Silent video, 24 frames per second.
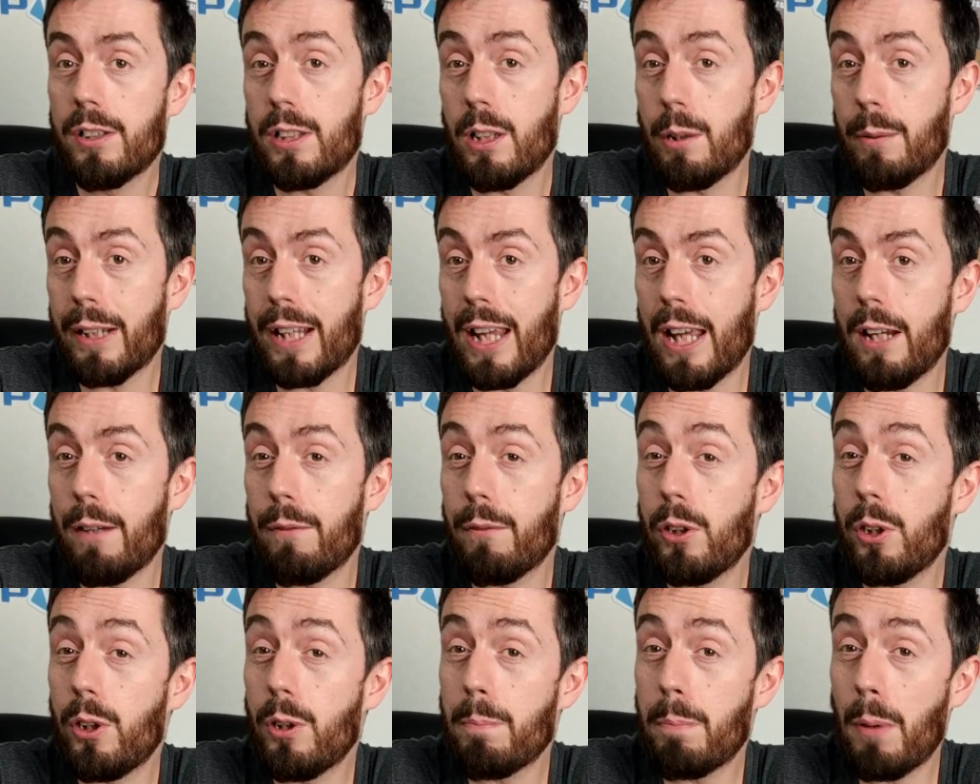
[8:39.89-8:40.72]
So
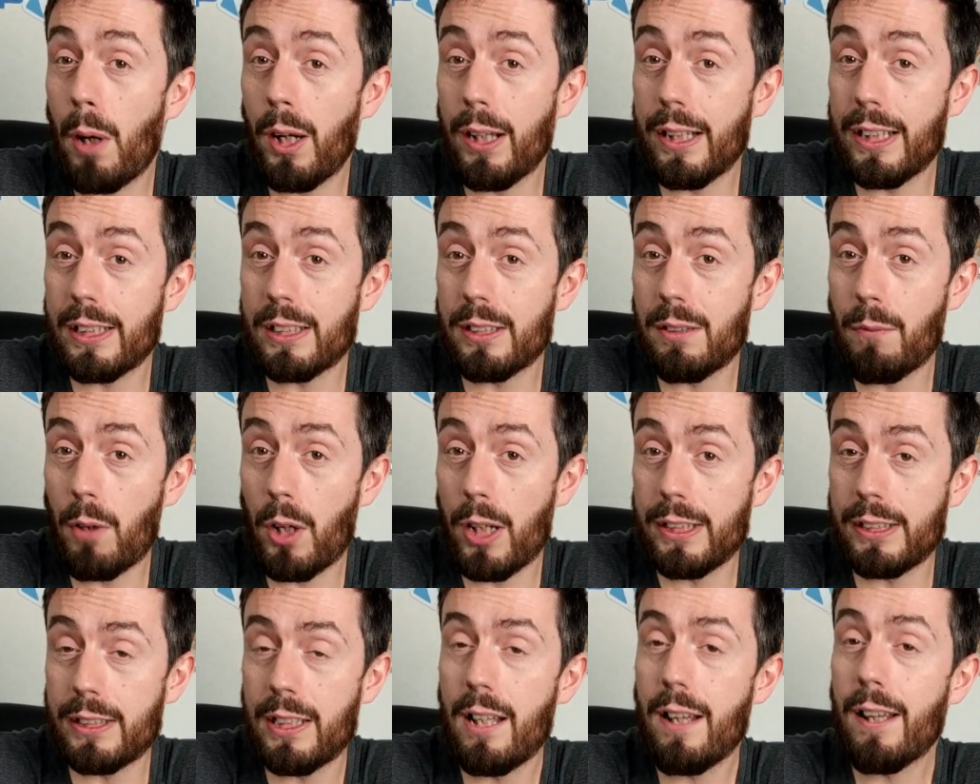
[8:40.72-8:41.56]
again, if you do buy this
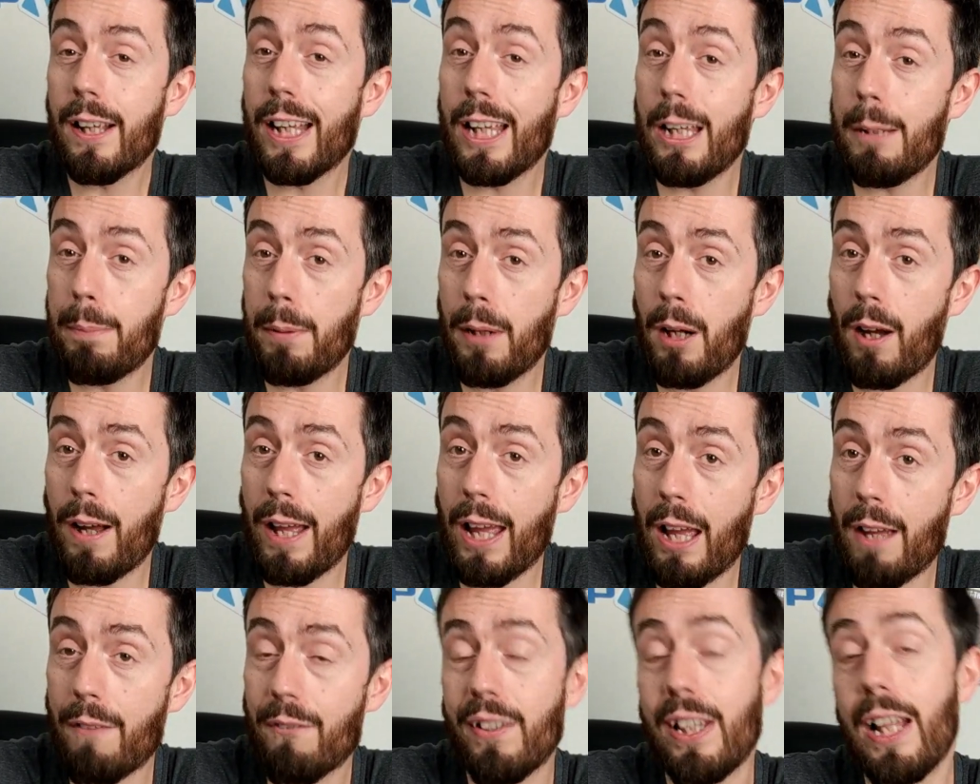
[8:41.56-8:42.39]
device, keep an
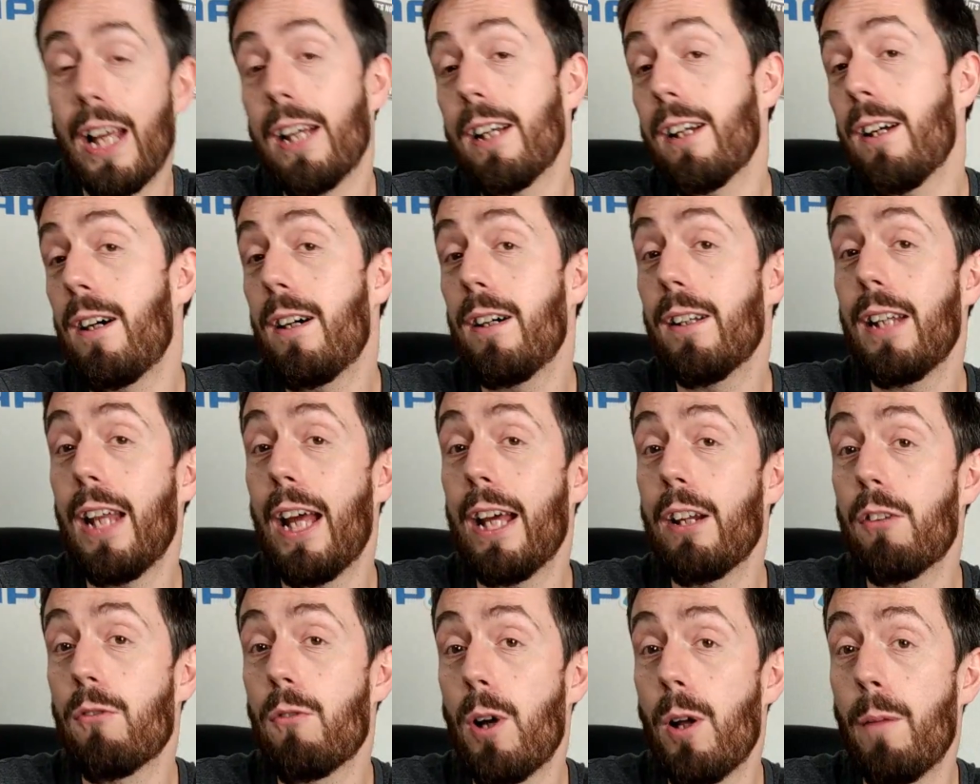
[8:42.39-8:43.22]
eye out for that card
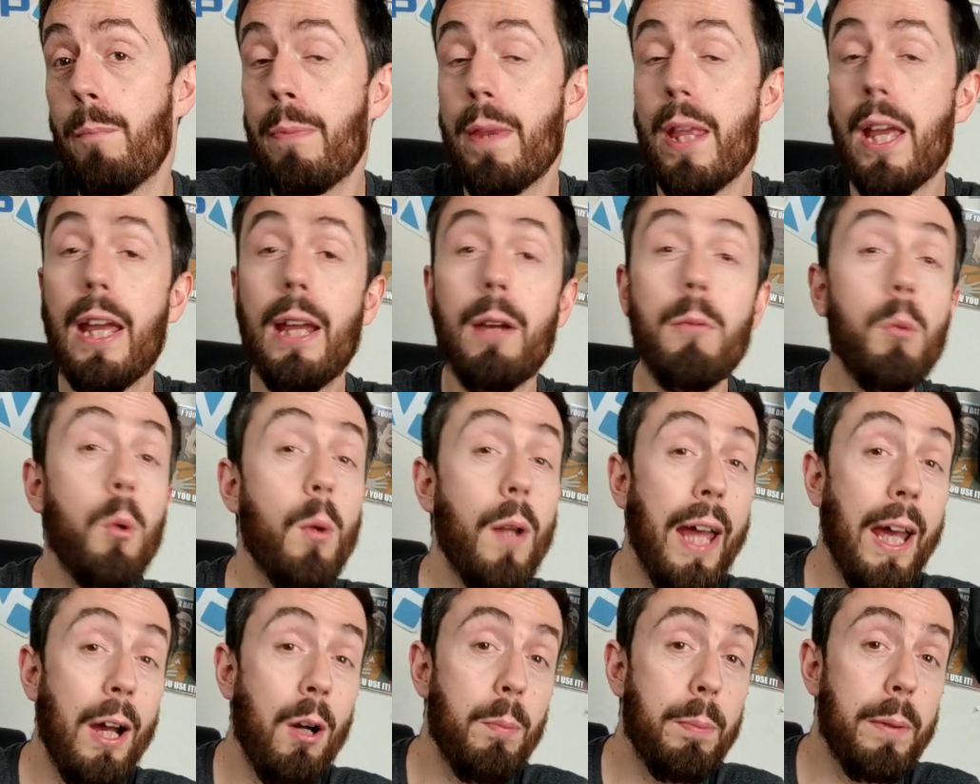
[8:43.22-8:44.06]
later on. It
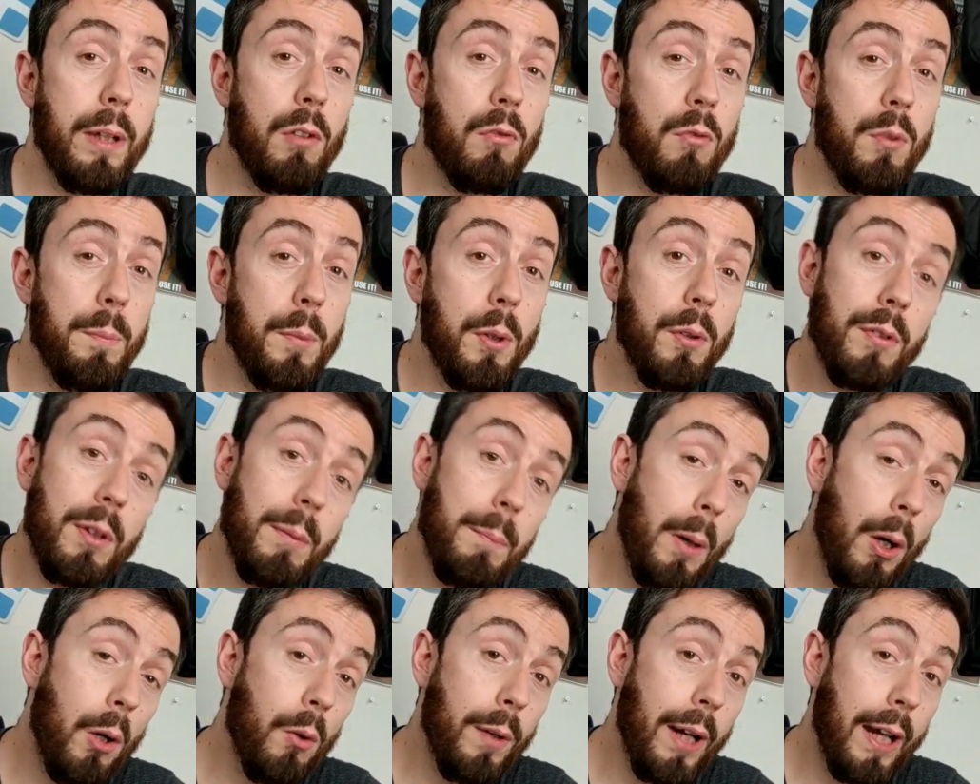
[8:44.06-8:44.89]
will help you
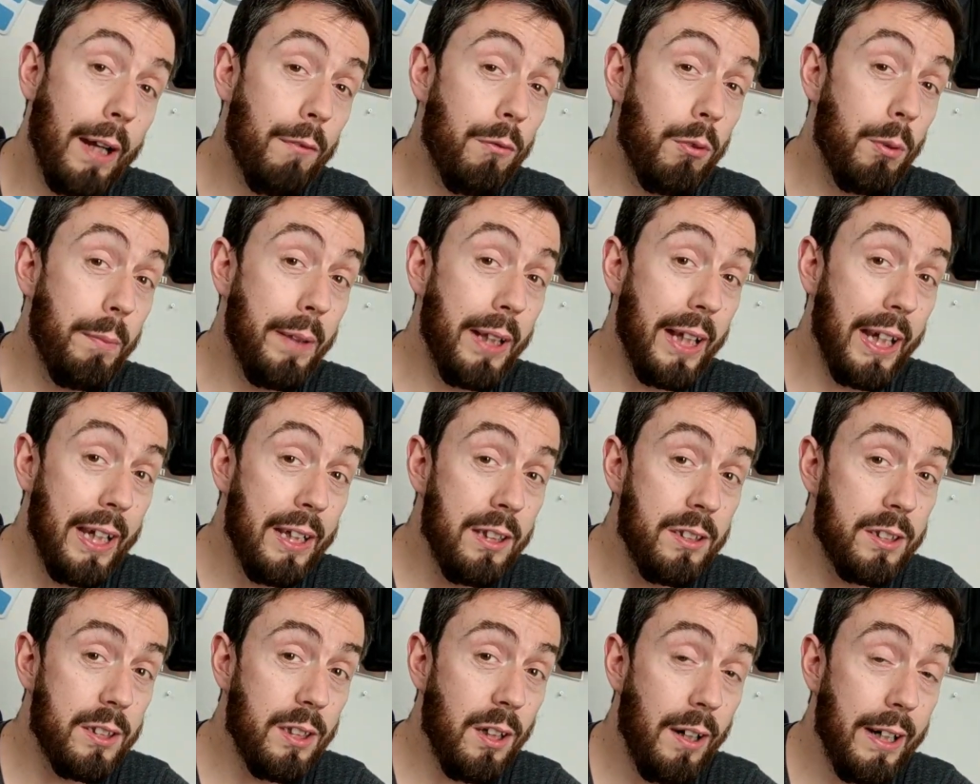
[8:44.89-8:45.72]
remove the bottleneck from
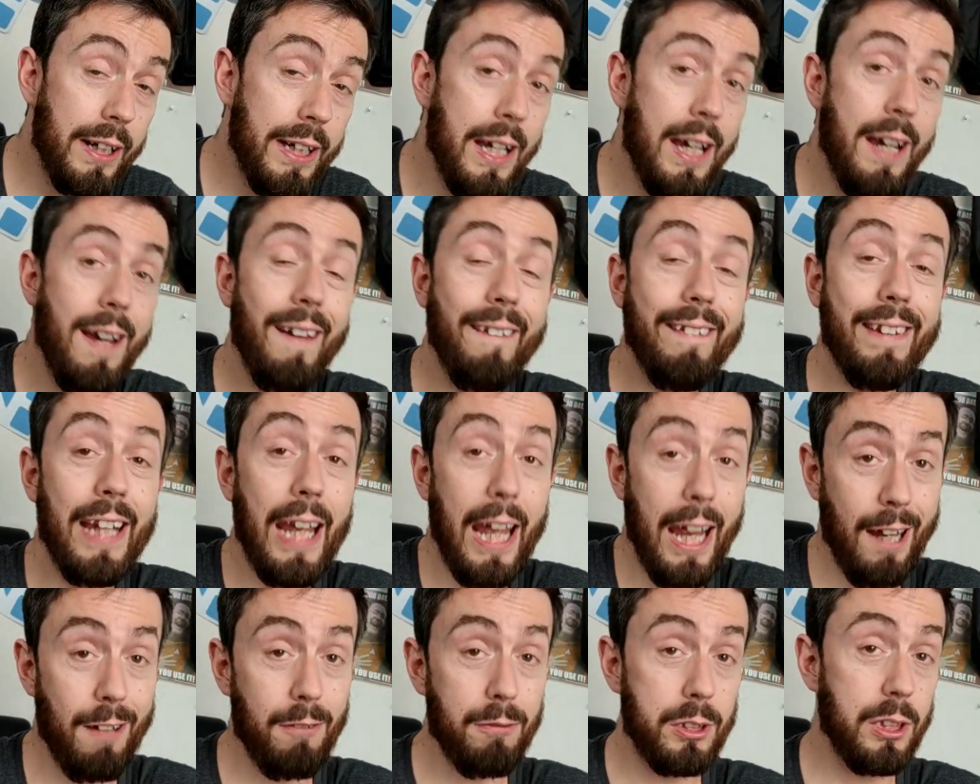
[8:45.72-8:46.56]
the inside and
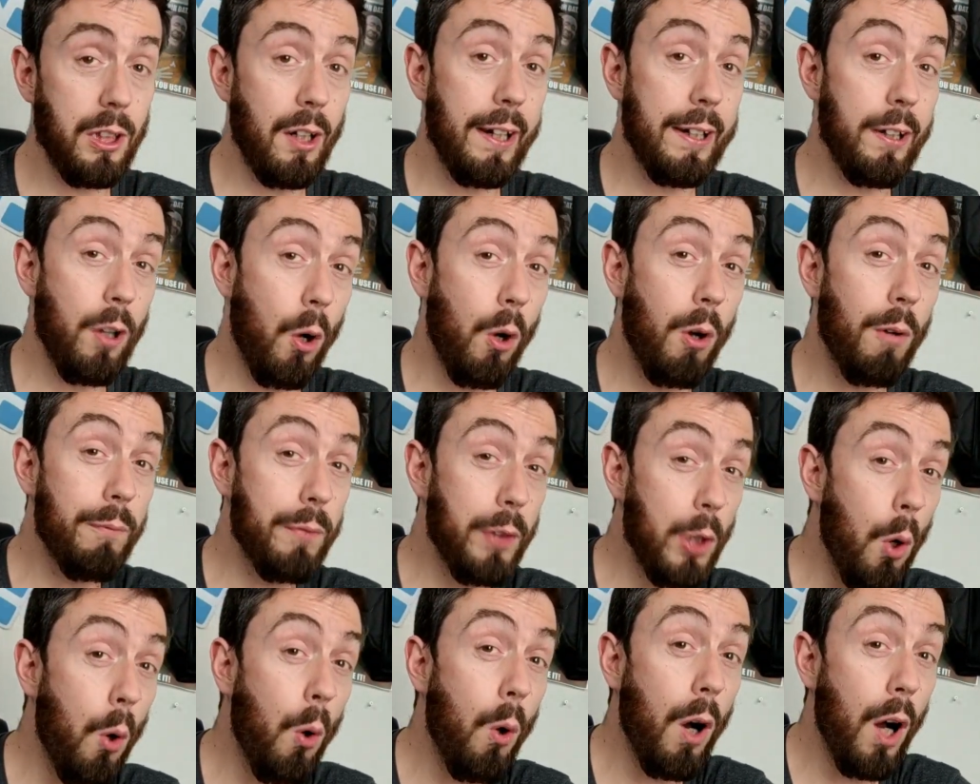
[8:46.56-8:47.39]
the outside
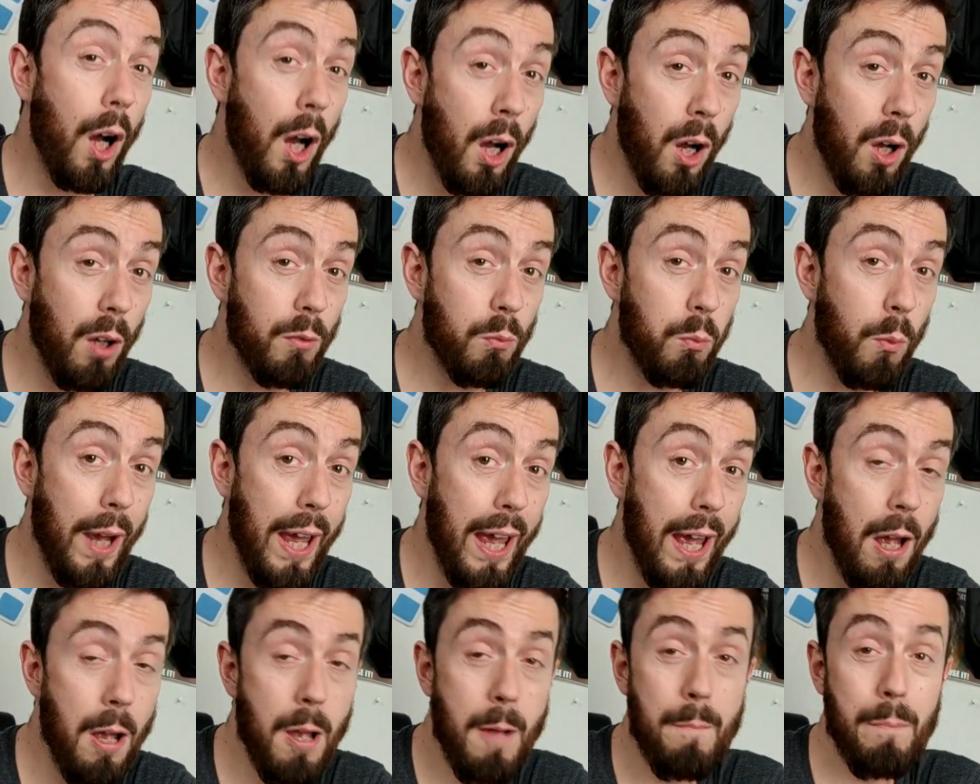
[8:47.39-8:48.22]
of your
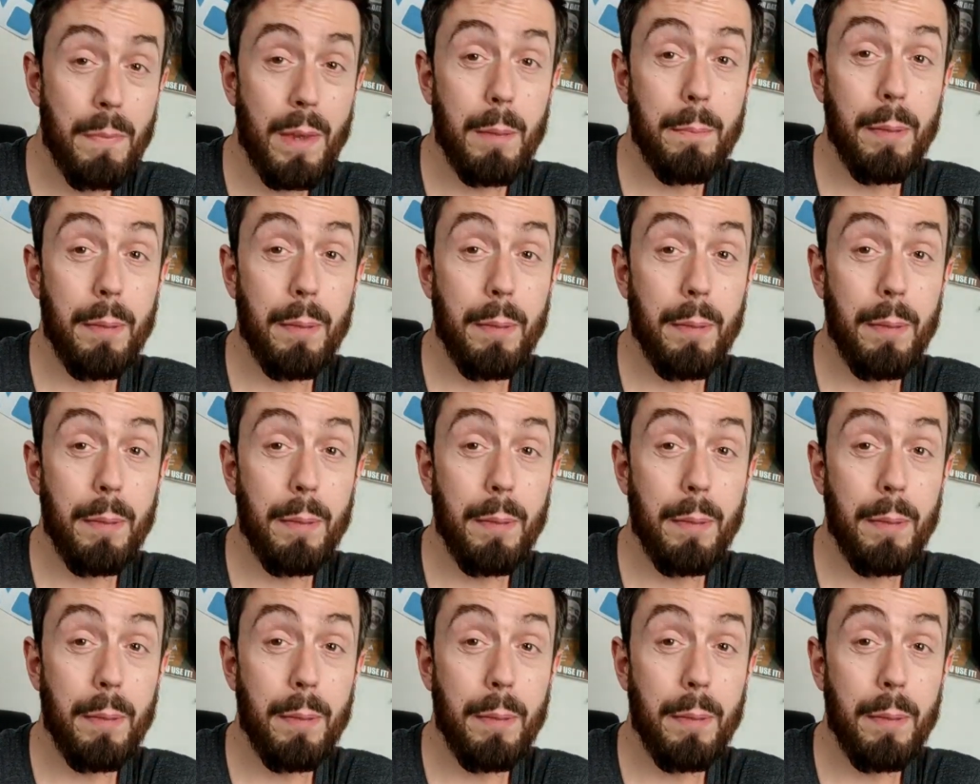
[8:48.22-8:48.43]
hardware.